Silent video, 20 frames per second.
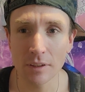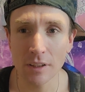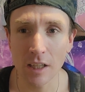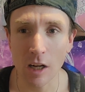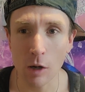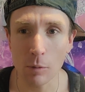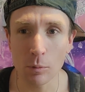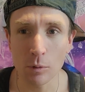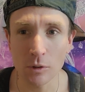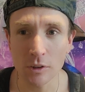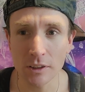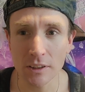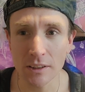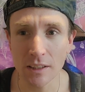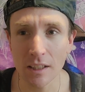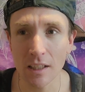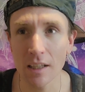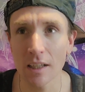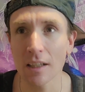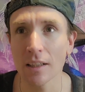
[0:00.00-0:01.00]
almost
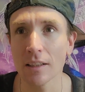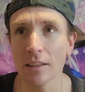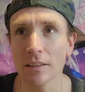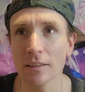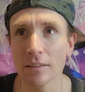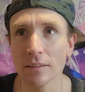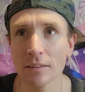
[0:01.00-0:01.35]
I